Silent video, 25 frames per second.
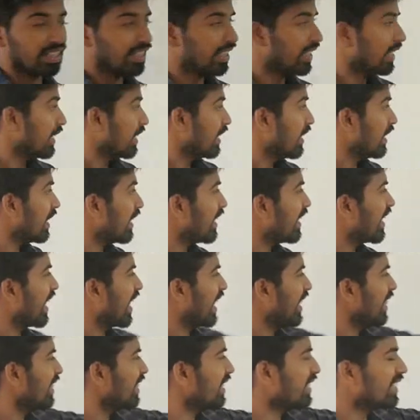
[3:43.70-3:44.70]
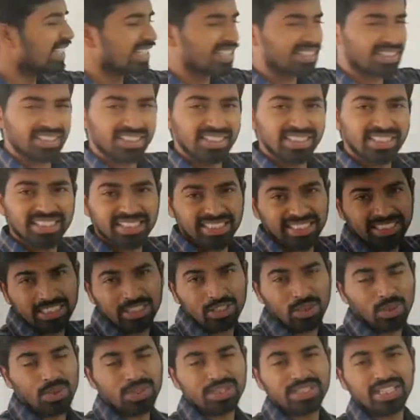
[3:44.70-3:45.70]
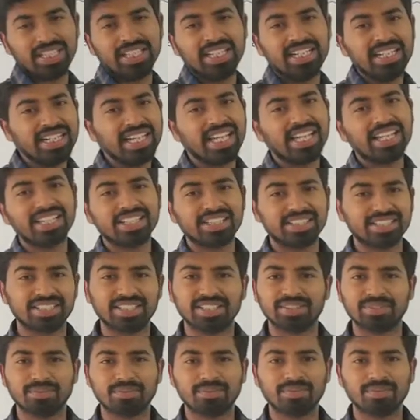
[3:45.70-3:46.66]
Here length does not include any direction.